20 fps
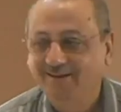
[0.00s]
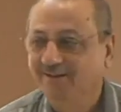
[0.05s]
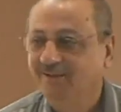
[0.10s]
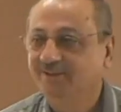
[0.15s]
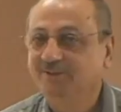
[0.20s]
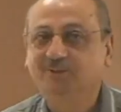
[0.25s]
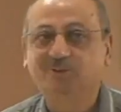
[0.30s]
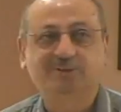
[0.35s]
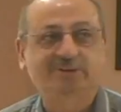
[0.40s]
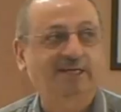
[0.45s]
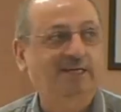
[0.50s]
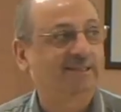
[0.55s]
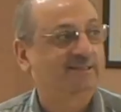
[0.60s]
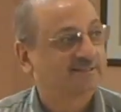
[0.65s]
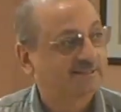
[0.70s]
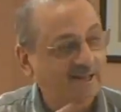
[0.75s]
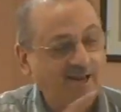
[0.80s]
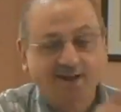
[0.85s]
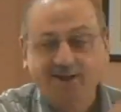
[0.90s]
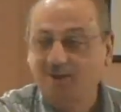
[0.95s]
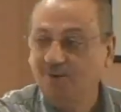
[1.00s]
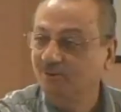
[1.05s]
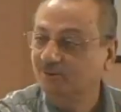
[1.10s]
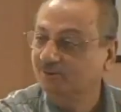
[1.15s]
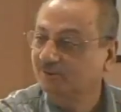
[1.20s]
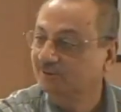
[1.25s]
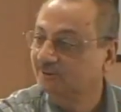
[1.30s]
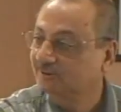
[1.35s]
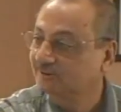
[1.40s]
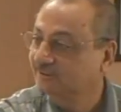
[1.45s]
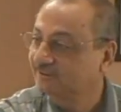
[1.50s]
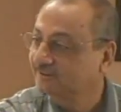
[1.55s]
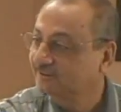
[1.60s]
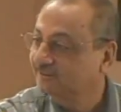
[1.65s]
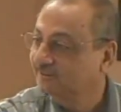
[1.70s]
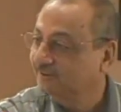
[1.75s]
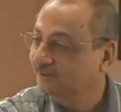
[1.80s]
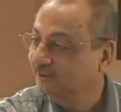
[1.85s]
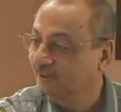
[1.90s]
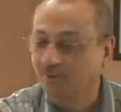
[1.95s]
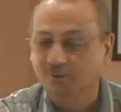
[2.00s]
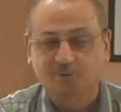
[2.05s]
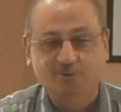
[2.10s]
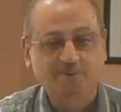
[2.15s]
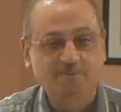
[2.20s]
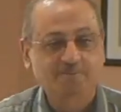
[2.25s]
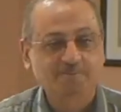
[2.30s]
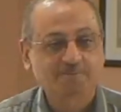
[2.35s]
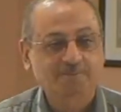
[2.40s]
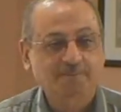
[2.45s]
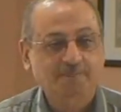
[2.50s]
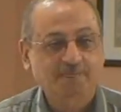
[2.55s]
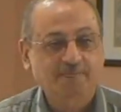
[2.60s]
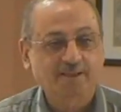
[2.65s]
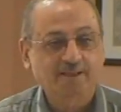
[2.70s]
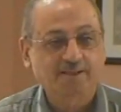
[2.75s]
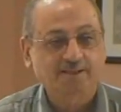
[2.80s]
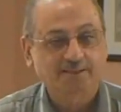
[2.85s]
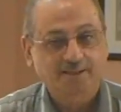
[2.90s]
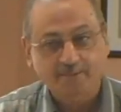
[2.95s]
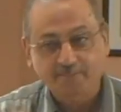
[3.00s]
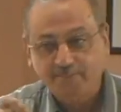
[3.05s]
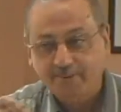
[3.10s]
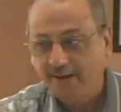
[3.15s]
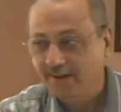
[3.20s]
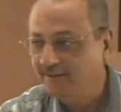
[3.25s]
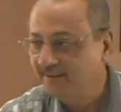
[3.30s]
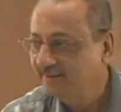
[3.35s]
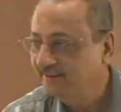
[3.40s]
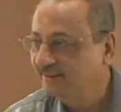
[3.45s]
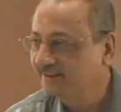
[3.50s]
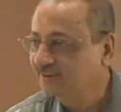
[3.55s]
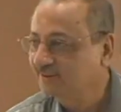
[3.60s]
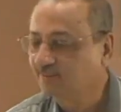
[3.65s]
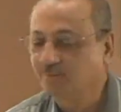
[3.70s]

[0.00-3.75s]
You say, the house is new. The pen is